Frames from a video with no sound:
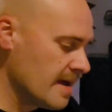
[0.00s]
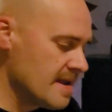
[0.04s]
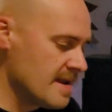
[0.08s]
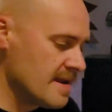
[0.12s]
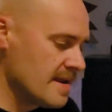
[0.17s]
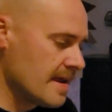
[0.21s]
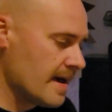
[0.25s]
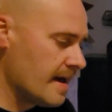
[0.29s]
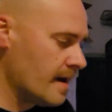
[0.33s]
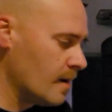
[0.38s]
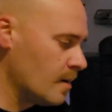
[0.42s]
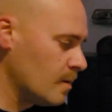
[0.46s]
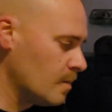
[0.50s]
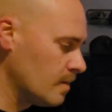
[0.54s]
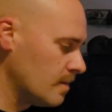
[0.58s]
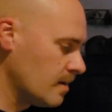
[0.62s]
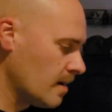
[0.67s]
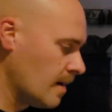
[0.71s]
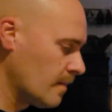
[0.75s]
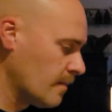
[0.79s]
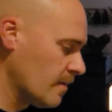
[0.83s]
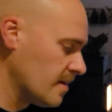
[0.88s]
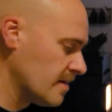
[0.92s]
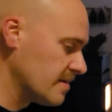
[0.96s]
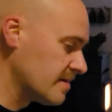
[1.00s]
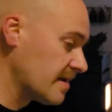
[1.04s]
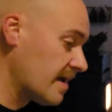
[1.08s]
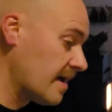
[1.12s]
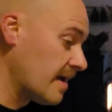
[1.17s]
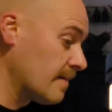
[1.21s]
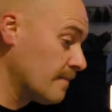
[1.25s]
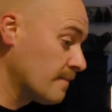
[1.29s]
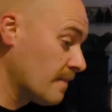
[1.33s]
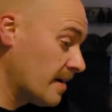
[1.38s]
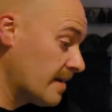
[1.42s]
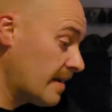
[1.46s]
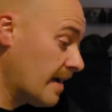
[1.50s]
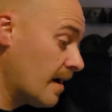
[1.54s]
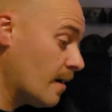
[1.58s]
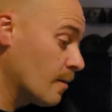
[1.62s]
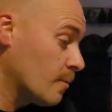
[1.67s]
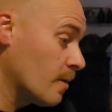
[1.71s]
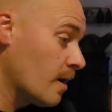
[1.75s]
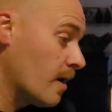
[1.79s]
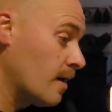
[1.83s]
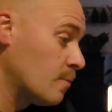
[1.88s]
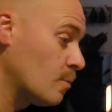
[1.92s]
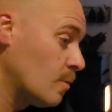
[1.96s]
And now I'm going to take my
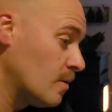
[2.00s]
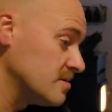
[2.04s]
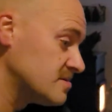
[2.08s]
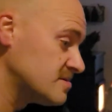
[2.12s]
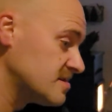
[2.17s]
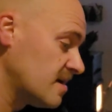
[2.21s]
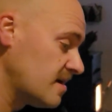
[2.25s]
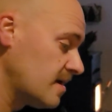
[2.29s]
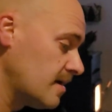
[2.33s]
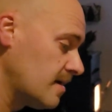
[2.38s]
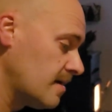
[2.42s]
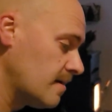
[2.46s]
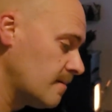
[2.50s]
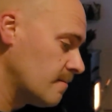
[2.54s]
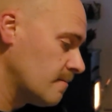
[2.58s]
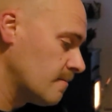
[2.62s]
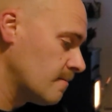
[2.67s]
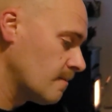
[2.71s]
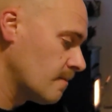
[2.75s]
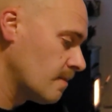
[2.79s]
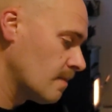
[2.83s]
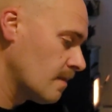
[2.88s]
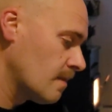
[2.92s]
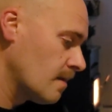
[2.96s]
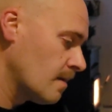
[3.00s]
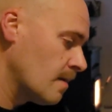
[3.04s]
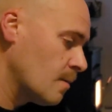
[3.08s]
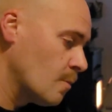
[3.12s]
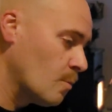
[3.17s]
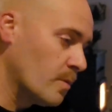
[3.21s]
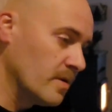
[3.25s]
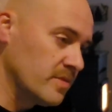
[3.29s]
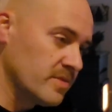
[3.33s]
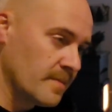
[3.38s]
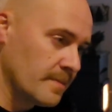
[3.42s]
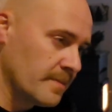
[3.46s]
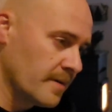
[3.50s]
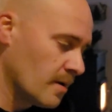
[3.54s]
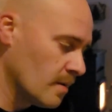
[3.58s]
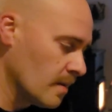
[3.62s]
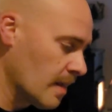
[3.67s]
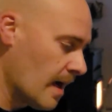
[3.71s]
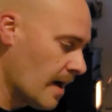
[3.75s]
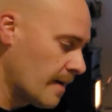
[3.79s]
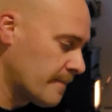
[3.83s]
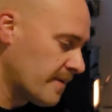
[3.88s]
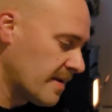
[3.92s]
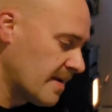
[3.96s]
dowel rod once again with the
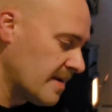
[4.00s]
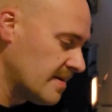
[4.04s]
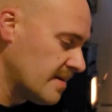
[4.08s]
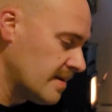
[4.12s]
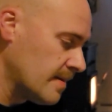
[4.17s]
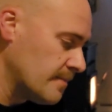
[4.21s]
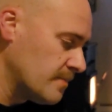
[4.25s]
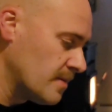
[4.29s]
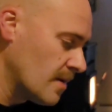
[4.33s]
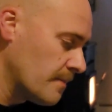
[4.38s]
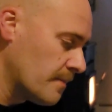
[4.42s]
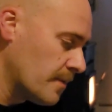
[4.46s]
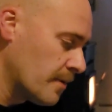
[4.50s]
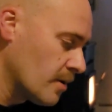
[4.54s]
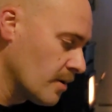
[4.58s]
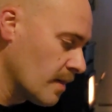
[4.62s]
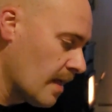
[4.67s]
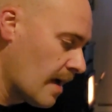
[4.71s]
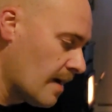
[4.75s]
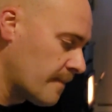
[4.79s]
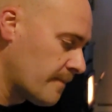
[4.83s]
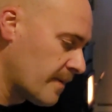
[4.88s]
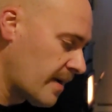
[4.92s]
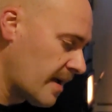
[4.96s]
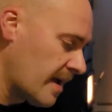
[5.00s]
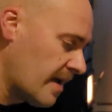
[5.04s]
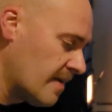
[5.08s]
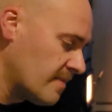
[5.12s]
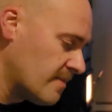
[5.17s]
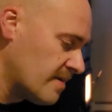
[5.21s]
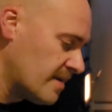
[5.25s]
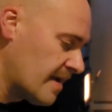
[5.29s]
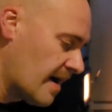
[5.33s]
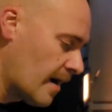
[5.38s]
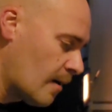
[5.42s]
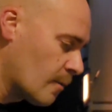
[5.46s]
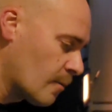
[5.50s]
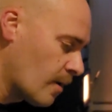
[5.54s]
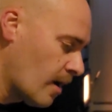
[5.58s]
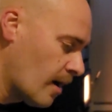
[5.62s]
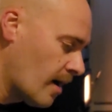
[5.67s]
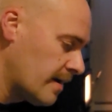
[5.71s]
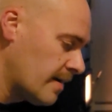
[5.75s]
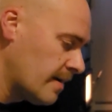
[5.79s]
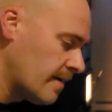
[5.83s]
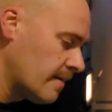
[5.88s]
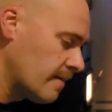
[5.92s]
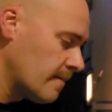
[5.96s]
burlap and dip the burlap in the dowel
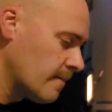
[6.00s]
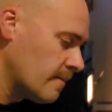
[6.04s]
rod